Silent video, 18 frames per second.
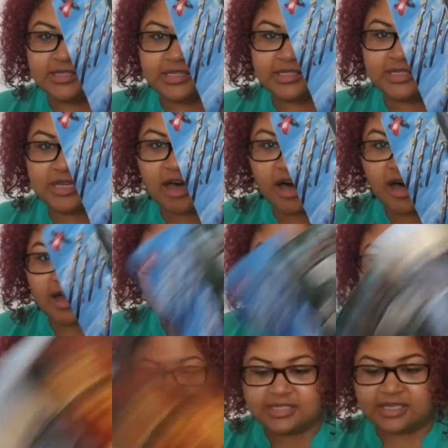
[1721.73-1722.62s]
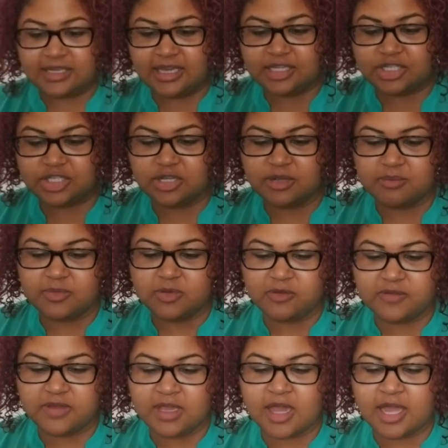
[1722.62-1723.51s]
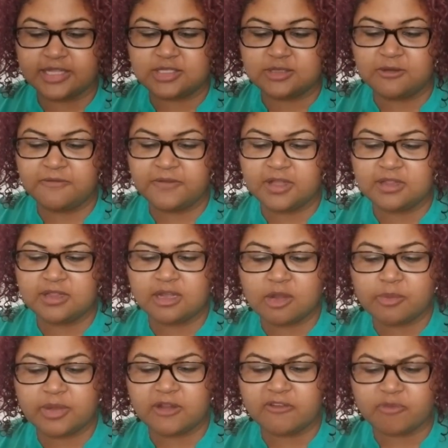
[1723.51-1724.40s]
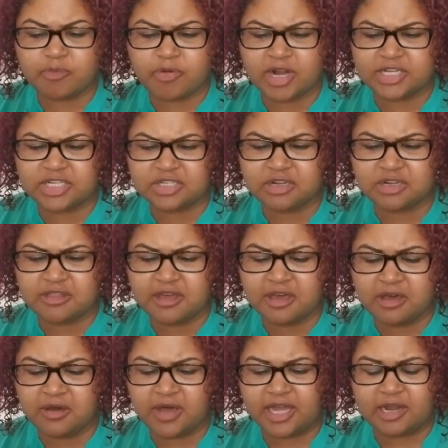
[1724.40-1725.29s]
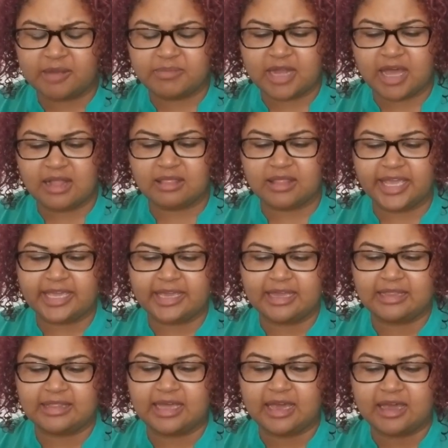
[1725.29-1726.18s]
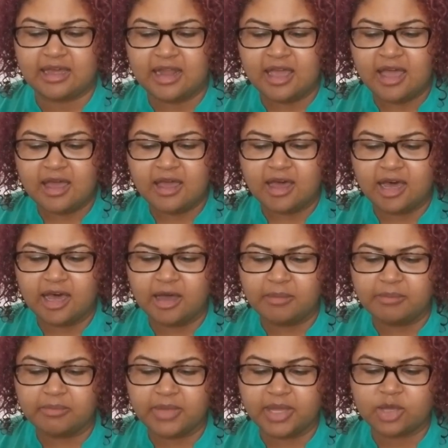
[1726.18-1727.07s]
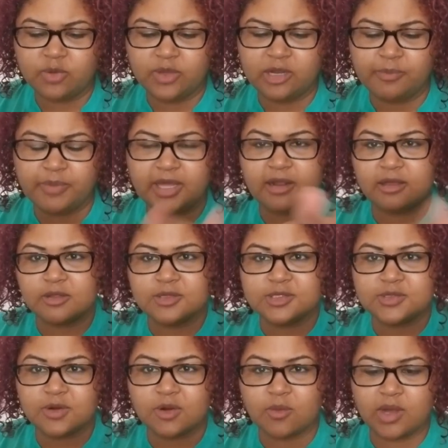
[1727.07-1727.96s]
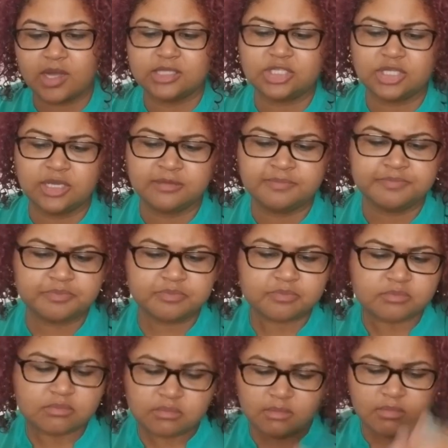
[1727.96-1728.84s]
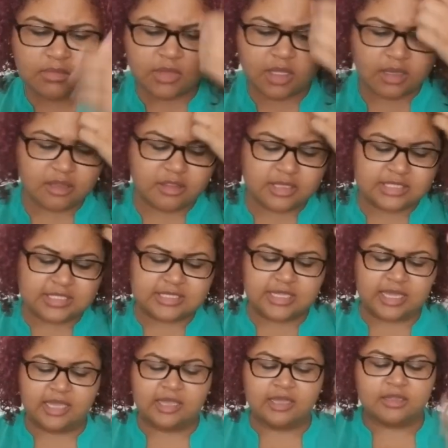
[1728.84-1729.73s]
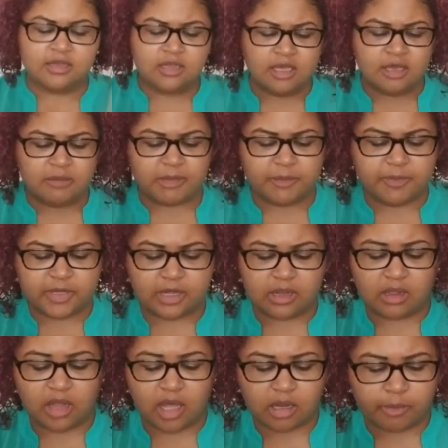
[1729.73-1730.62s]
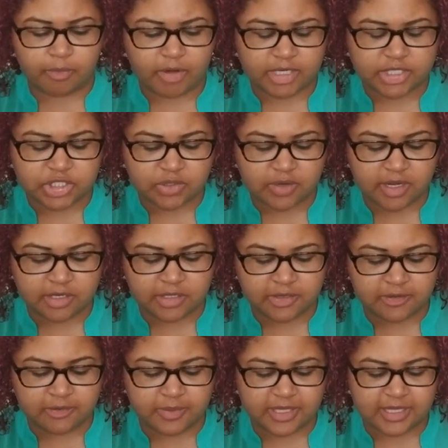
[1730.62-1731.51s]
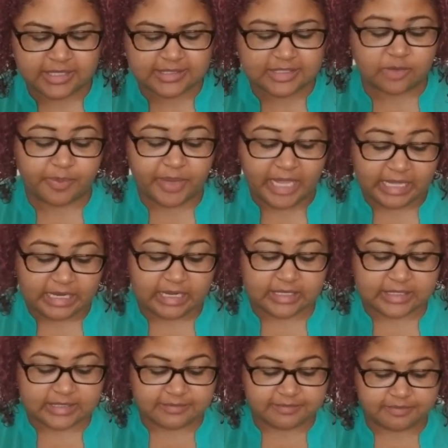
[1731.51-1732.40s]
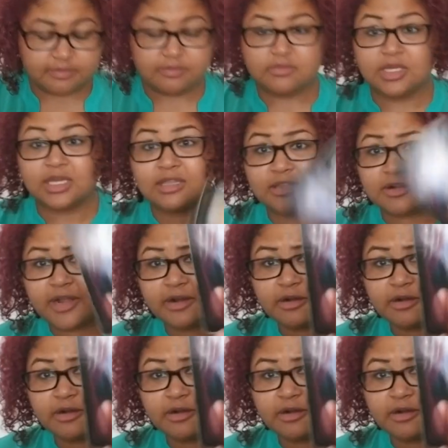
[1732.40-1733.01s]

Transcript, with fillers: to talk, to get shit moving. I do feel a little bit of pressure though, and I'm not liking that. Um, my Queen of Pentacles who are watching this knight might put a lot of pressure on you because they're panicked. Look at their